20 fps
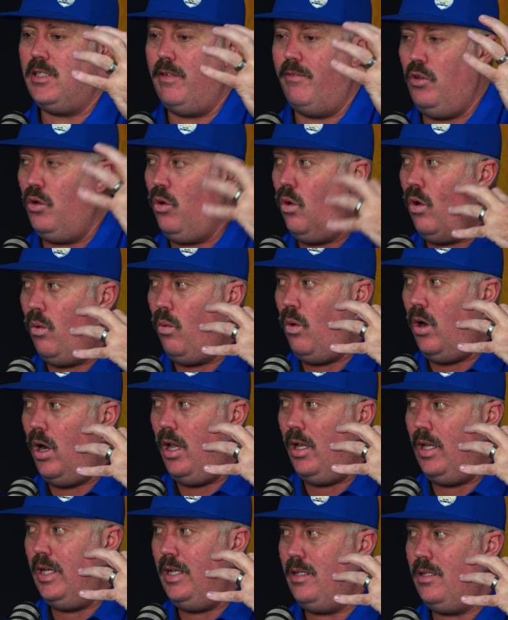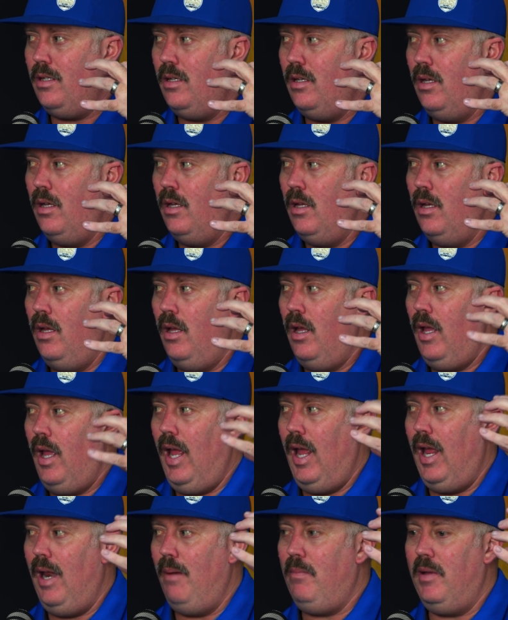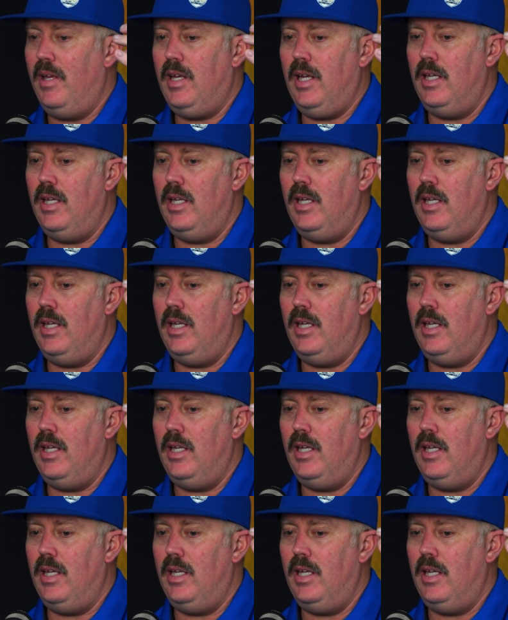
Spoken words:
of your wallet, and